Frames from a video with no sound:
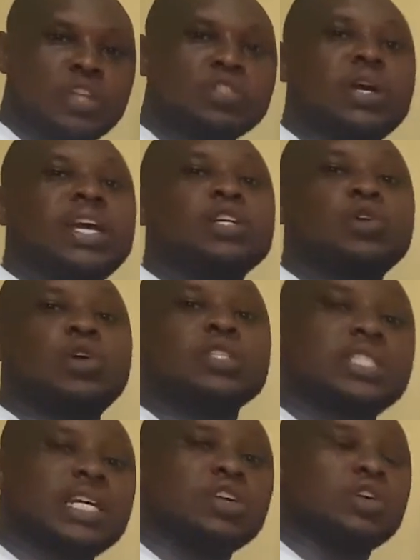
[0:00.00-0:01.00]
So
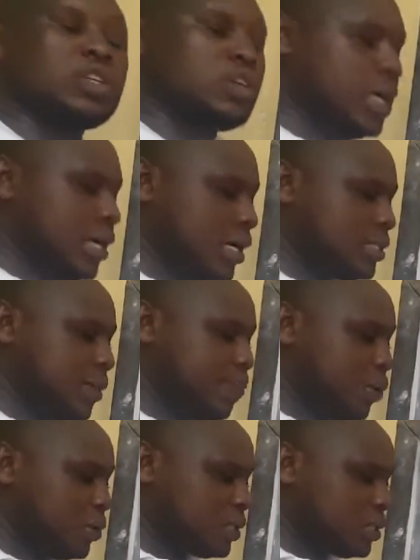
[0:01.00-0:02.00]
oxygen
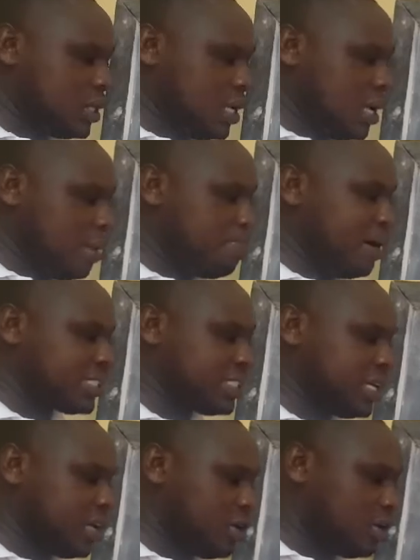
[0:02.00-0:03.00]
supports
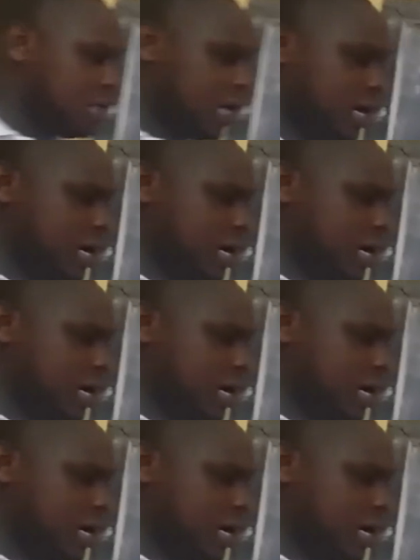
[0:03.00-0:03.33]
bacterial